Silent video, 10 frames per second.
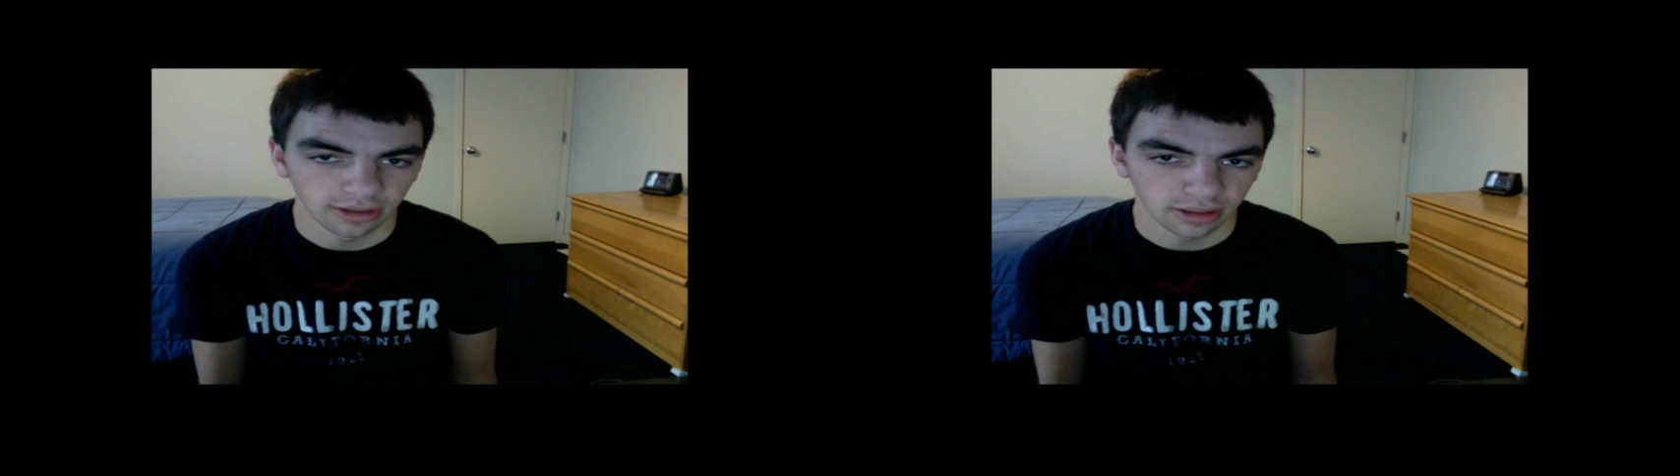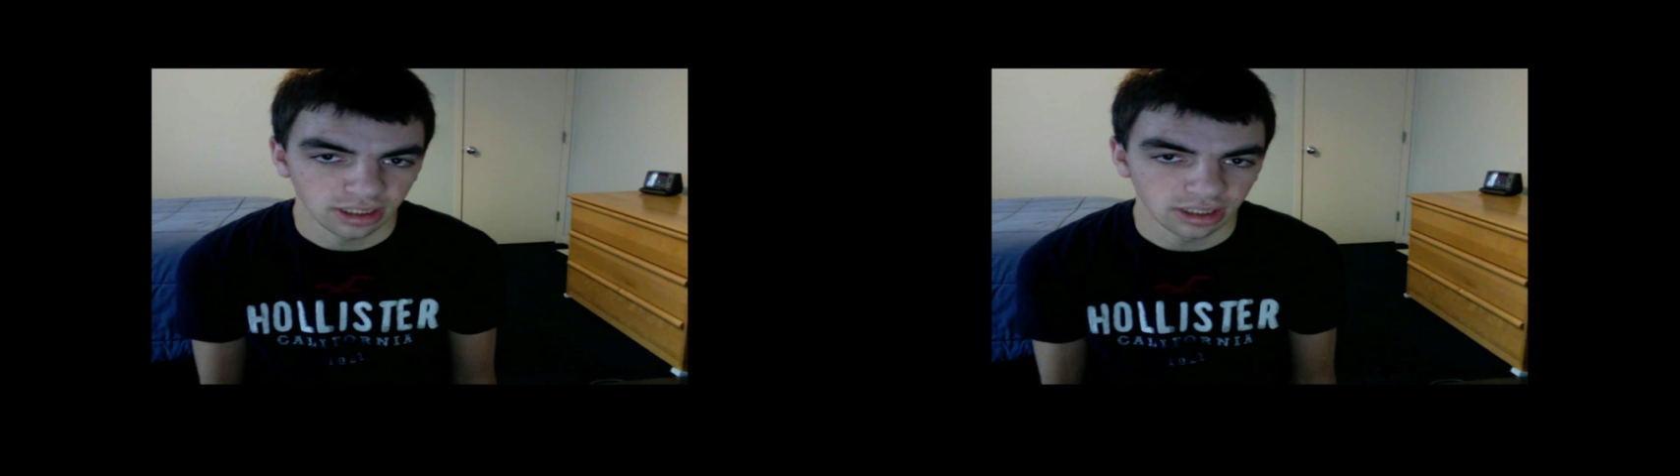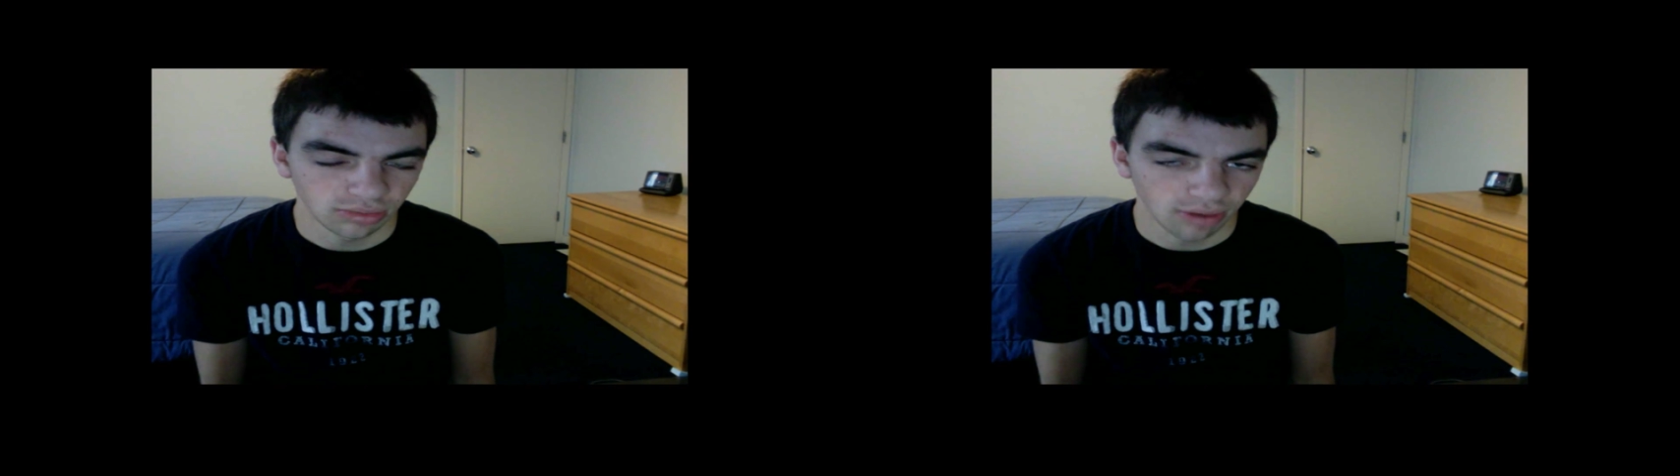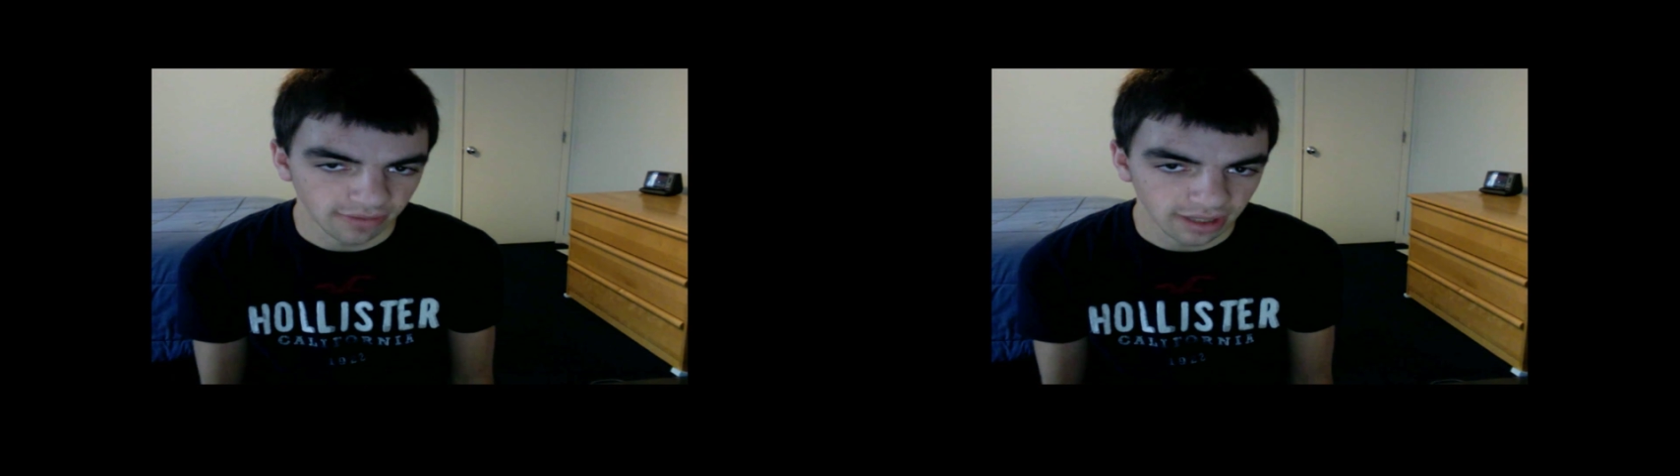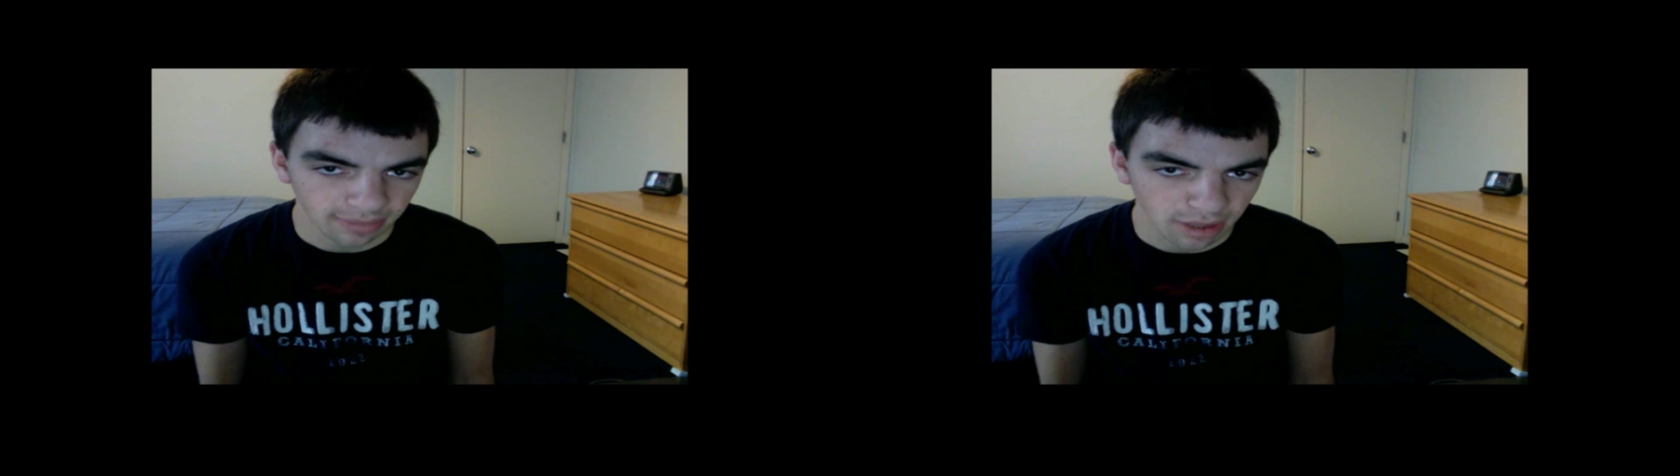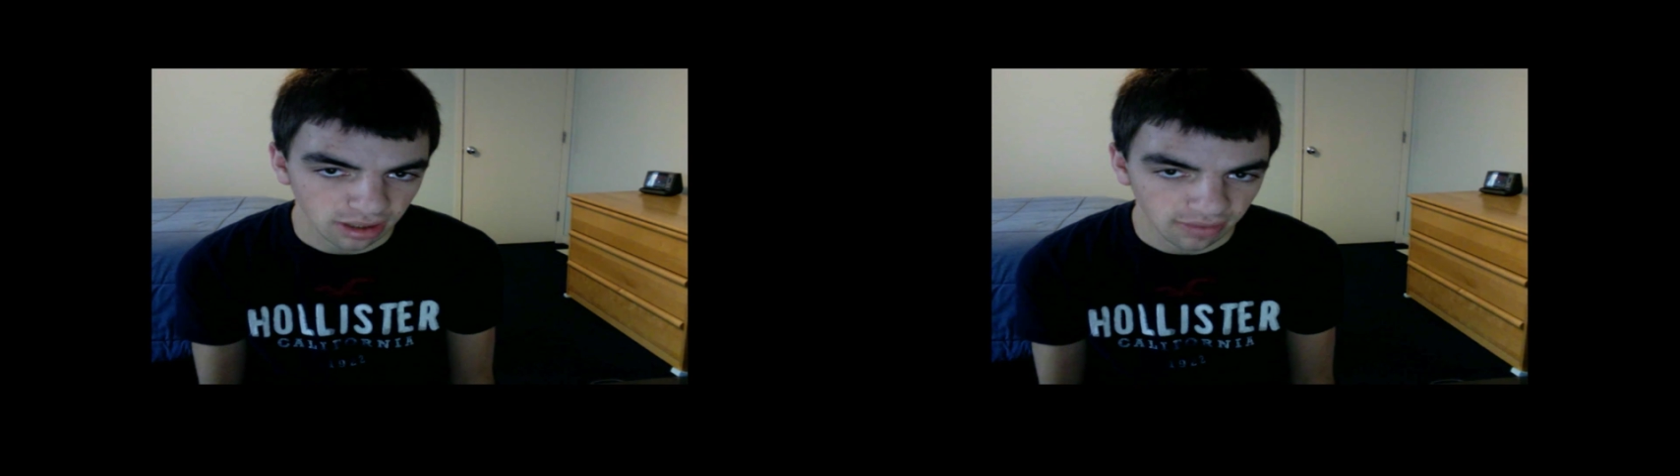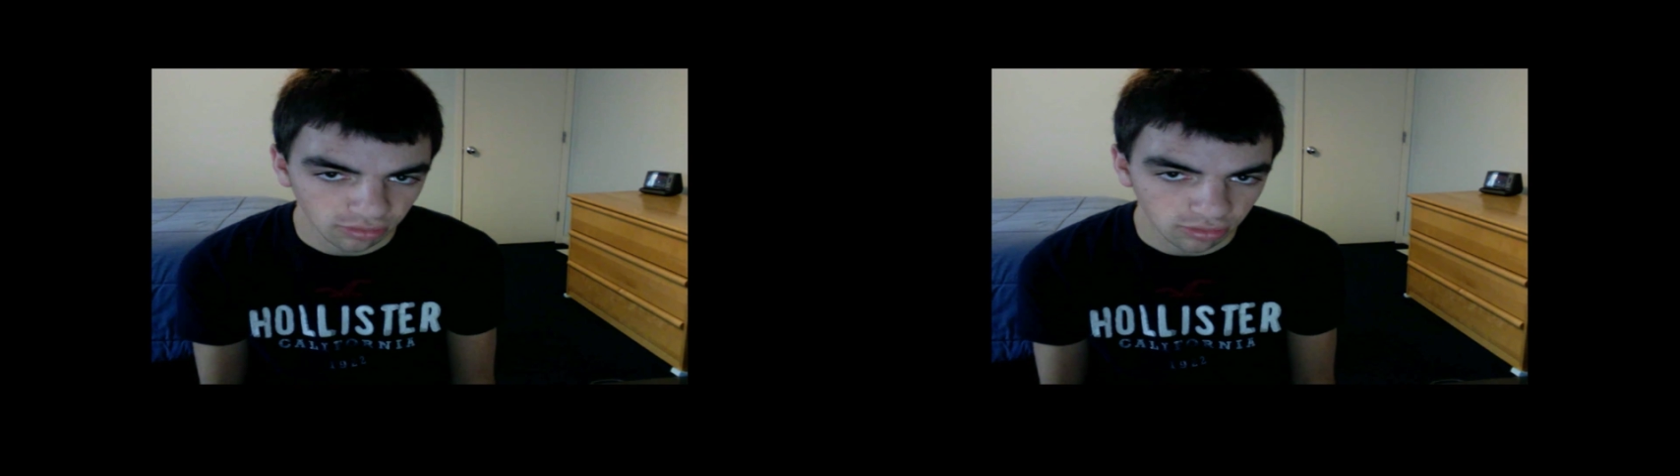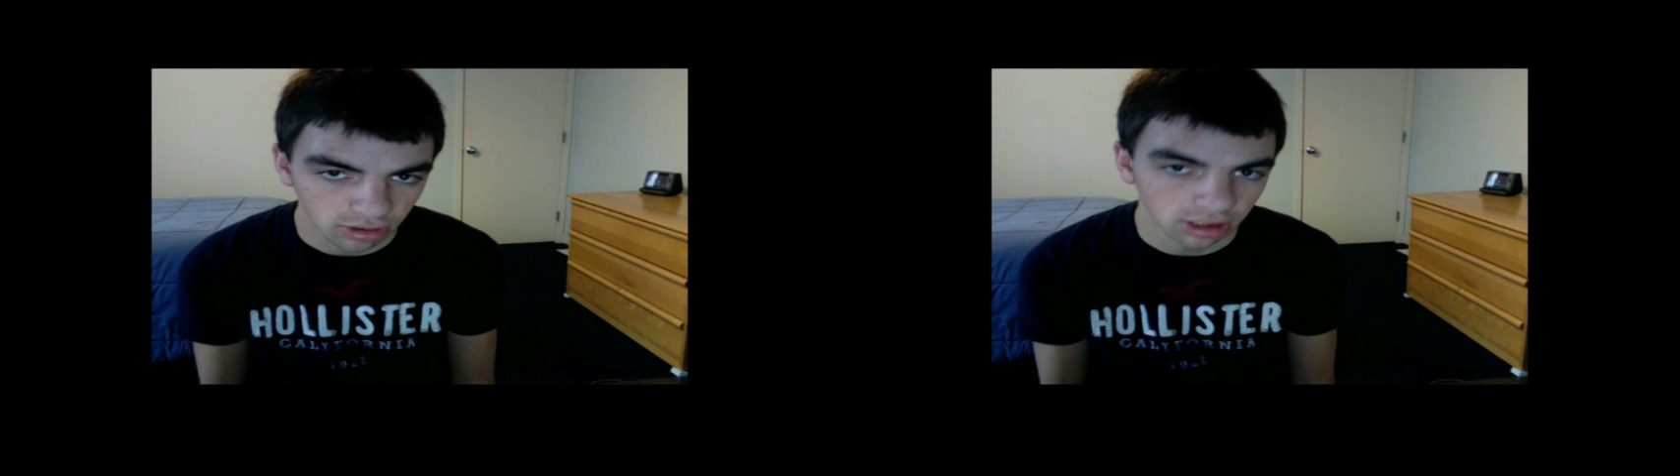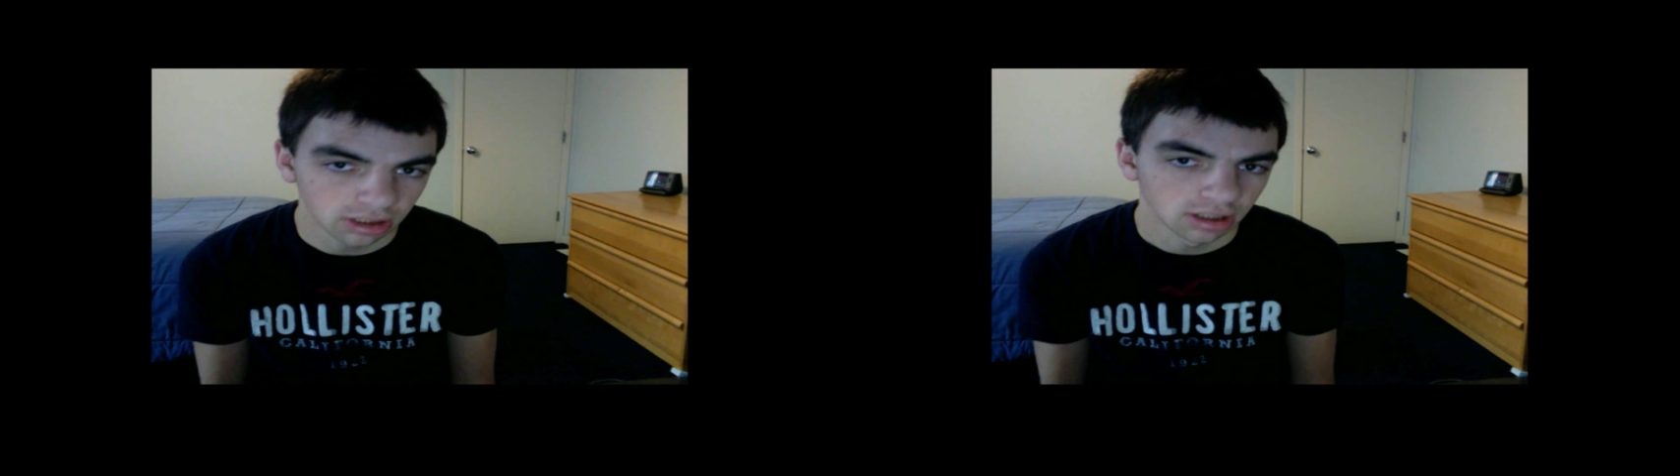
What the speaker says: to see 1280 by 720,